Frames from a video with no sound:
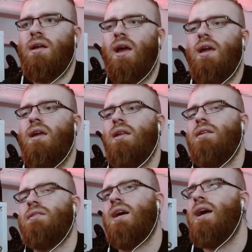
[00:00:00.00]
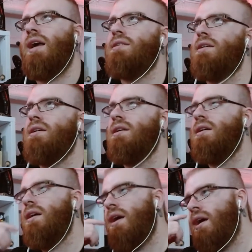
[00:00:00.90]
hey, these guys, uh,
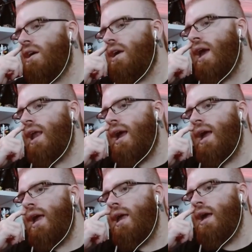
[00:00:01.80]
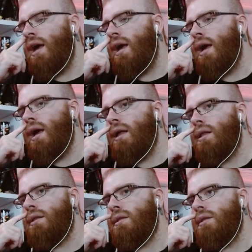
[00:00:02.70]
can I uh,
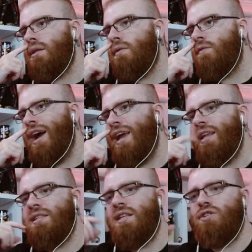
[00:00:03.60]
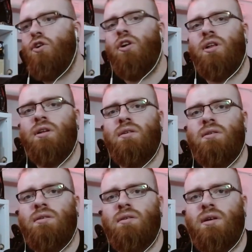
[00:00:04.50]
define his disorder
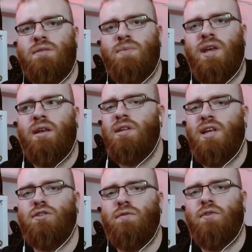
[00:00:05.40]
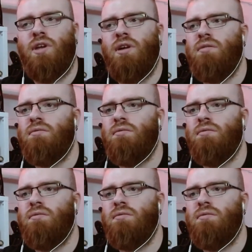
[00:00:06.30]
as being schizophrenia?